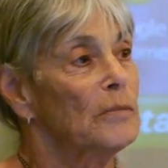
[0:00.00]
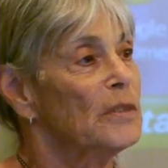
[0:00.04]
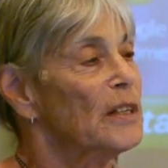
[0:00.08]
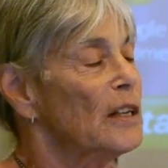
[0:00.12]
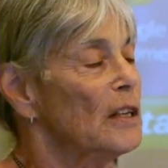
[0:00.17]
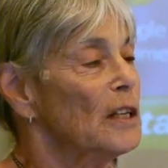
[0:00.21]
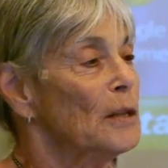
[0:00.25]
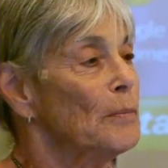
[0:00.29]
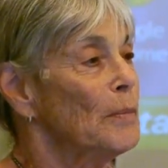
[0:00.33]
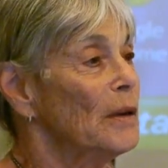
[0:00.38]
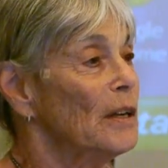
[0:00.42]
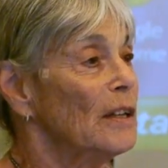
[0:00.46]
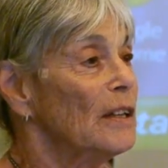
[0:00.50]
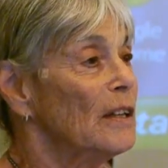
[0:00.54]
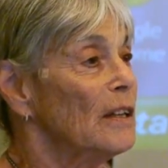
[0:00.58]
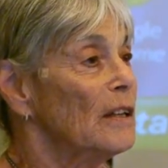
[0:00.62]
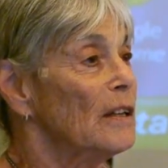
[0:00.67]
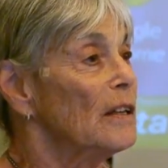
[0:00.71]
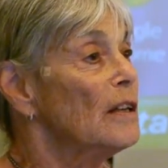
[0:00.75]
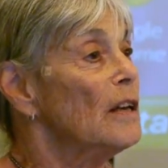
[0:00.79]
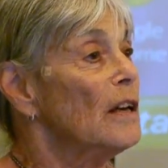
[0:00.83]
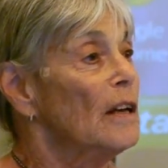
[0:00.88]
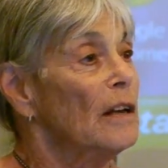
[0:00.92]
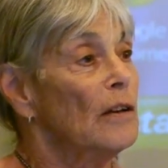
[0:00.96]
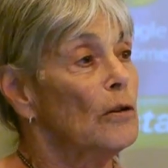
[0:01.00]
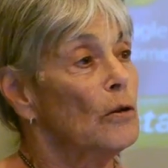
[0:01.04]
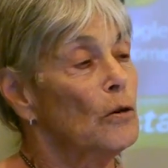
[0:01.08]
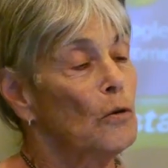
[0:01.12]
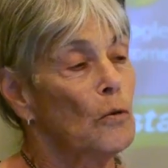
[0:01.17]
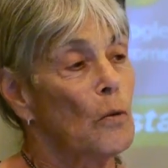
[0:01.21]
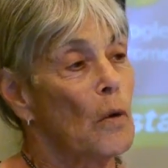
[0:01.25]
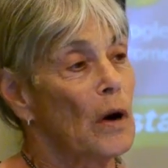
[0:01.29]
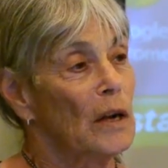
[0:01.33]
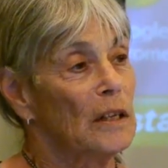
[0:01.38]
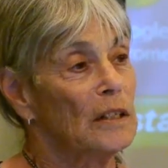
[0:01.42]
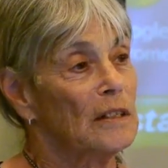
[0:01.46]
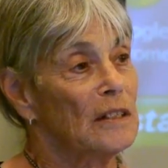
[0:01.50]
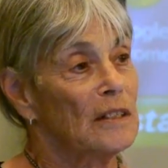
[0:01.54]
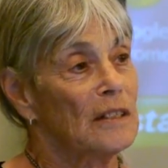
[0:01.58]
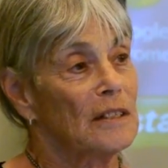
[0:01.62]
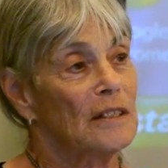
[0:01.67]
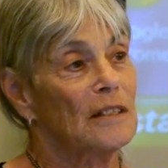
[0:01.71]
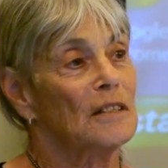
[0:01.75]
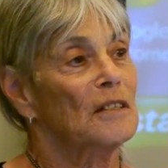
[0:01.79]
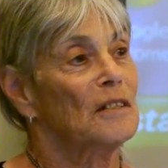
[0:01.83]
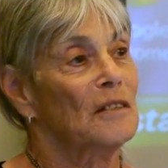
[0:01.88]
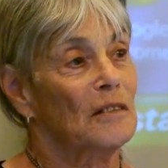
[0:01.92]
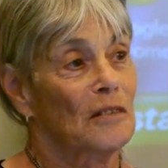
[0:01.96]
to anybody who
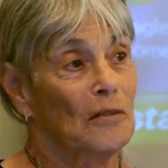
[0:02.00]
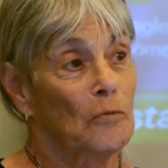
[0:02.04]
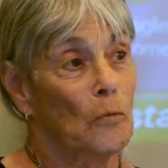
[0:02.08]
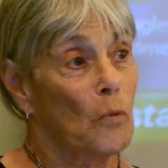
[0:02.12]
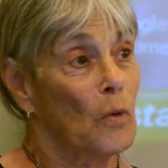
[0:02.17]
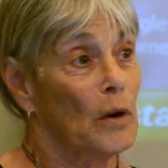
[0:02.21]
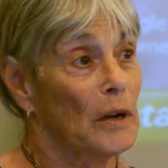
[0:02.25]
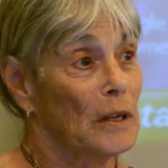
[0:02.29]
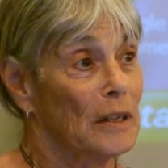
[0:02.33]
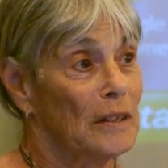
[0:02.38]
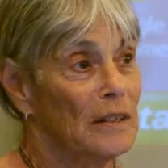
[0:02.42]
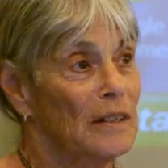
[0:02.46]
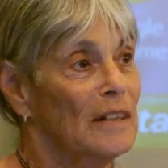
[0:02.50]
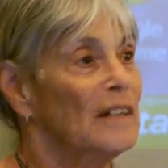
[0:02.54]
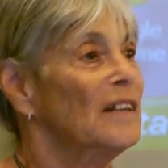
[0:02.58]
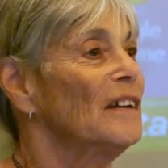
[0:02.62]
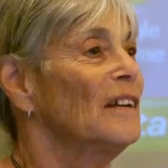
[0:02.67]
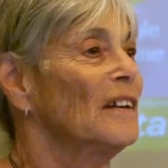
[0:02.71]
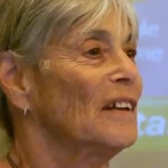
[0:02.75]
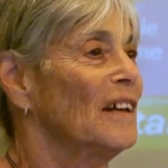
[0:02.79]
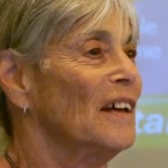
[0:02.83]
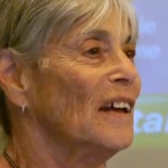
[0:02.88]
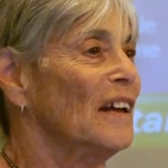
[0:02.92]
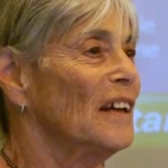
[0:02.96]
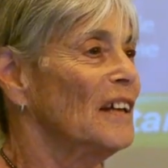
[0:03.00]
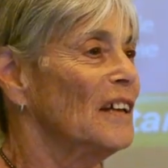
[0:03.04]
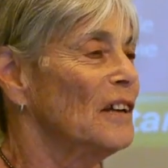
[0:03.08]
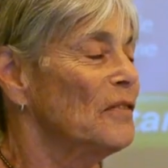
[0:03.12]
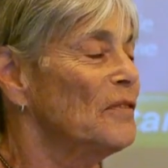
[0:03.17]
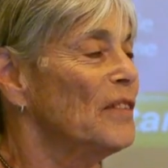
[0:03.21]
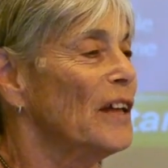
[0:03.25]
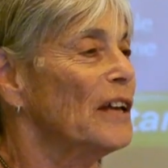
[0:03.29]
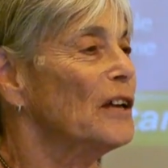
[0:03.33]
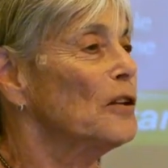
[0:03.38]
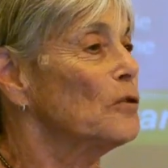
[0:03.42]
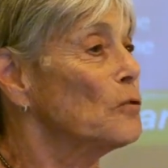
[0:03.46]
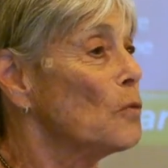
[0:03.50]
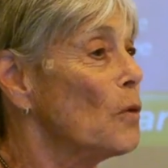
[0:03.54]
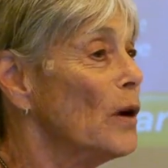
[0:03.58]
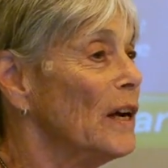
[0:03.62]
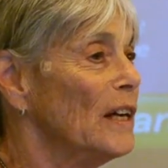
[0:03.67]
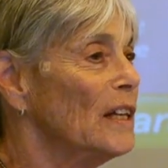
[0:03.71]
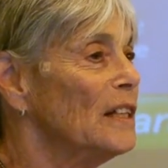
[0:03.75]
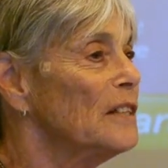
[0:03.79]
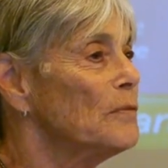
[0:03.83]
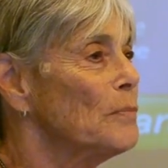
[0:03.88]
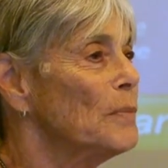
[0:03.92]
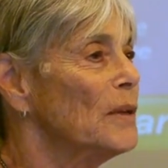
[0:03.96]
wants one if they can
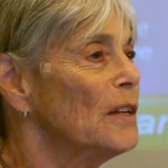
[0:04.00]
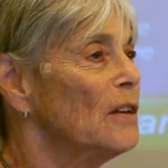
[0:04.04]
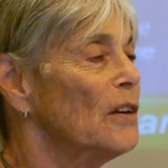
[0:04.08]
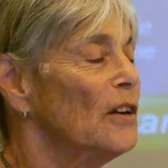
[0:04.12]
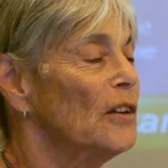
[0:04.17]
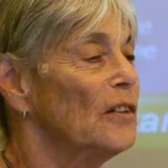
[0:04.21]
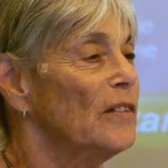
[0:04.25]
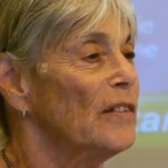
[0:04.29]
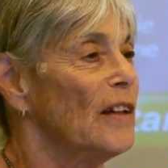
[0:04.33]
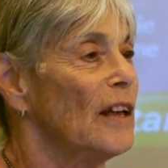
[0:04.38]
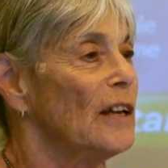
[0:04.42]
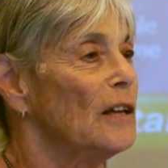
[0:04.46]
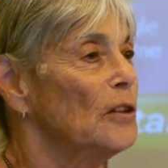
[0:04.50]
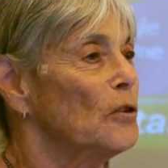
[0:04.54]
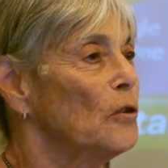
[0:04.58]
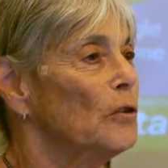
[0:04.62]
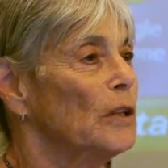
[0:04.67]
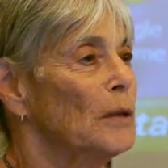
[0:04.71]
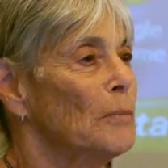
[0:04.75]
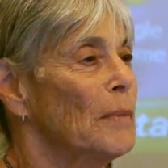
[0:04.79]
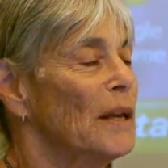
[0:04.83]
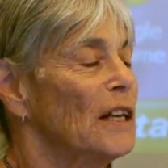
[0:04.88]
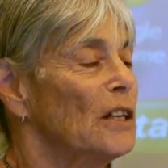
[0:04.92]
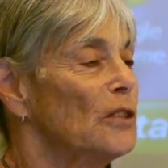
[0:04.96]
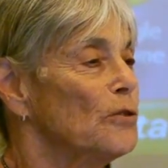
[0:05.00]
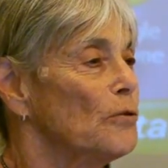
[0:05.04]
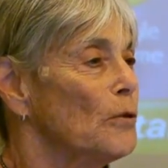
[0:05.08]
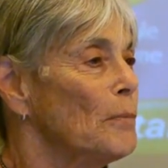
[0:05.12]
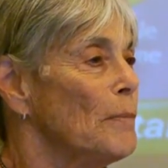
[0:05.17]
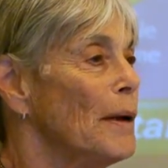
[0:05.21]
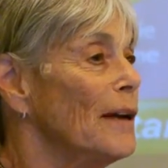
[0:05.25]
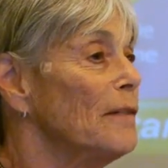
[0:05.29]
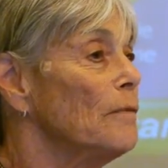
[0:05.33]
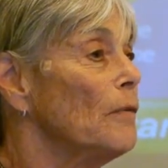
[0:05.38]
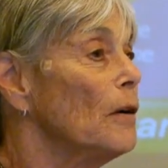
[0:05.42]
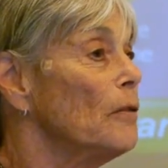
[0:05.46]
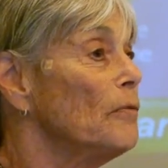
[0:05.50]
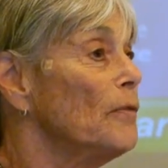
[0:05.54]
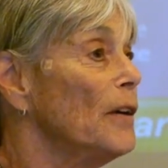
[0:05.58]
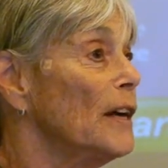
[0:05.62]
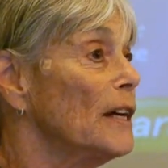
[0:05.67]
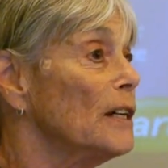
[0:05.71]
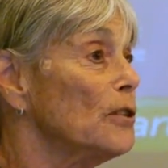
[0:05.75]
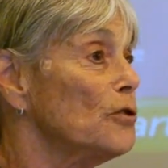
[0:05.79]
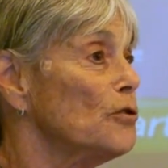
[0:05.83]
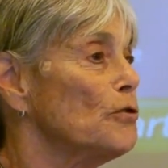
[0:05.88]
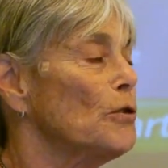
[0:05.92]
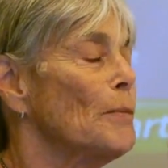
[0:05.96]
wait, because they can only
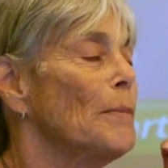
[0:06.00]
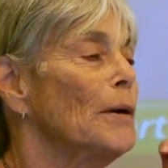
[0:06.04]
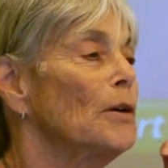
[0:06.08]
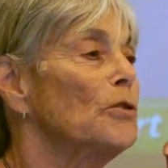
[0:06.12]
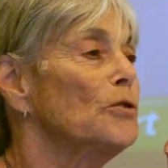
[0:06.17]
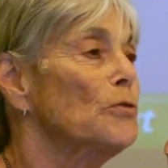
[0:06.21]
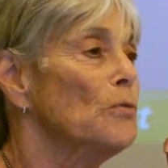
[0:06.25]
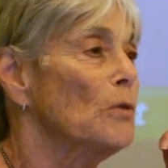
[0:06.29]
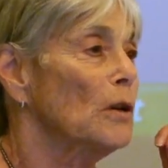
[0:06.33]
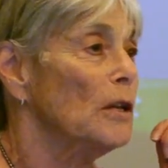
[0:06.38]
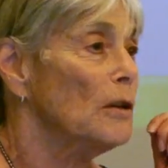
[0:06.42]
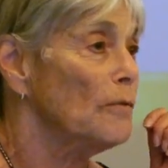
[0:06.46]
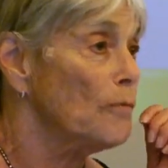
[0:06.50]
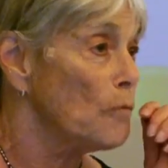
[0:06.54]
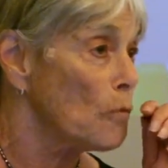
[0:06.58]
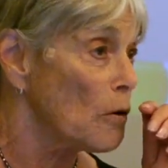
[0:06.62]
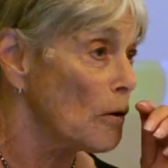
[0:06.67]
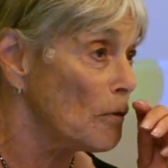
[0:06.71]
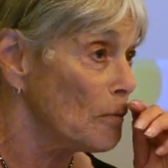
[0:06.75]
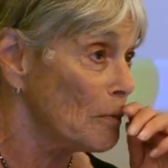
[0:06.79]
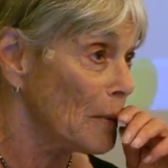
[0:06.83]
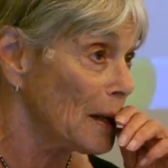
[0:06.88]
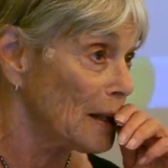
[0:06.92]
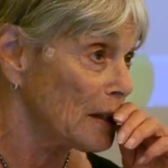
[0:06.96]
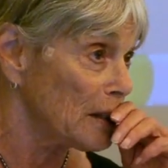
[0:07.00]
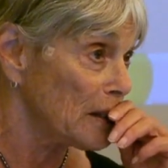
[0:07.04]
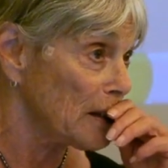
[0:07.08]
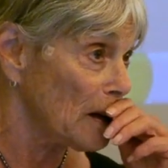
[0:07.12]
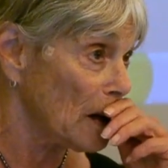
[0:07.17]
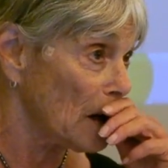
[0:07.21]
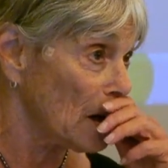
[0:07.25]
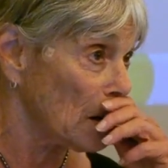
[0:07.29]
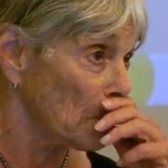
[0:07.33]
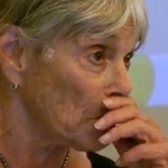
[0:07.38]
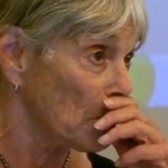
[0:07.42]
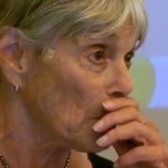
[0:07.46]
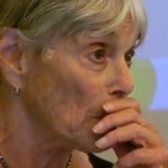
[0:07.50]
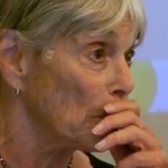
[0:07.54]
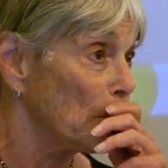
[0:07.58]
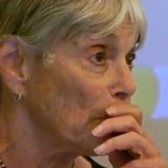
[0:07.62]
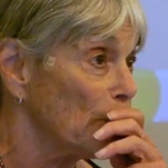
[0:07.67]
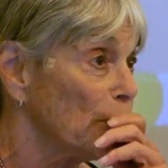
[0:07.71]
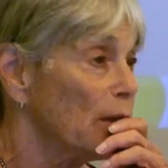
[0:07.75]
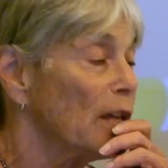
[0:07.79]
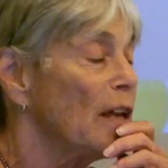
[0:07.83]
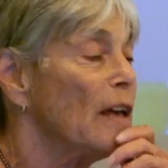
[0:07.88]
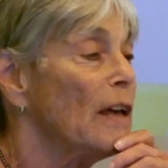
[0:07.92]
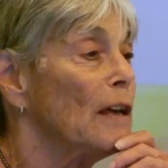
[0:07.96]
manufacture about 24 of them at a time. They're
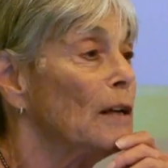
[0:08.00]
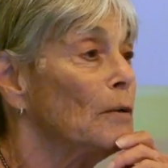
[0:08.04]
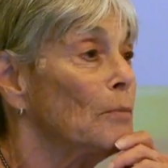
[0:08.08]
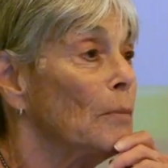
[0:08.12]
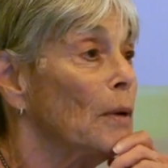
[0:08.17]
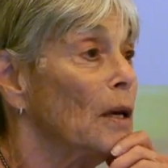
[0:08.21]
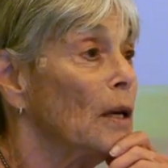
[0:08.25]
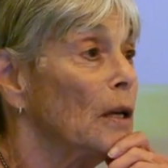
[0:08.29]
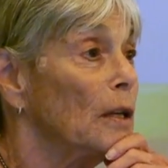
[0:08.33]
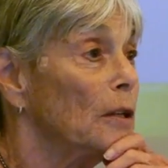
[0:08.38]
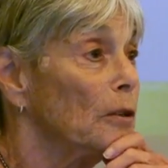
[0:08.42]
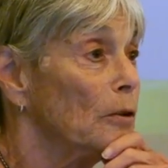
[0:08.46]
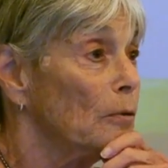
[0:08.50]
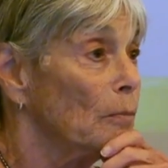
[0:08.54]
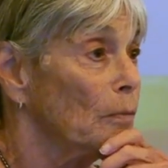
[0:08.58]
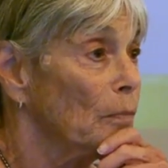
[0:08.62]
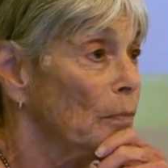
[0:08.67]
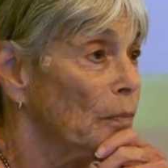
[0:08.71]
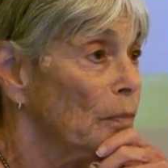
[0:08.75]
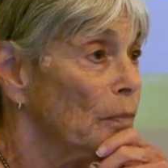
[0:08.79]
pretty handmade.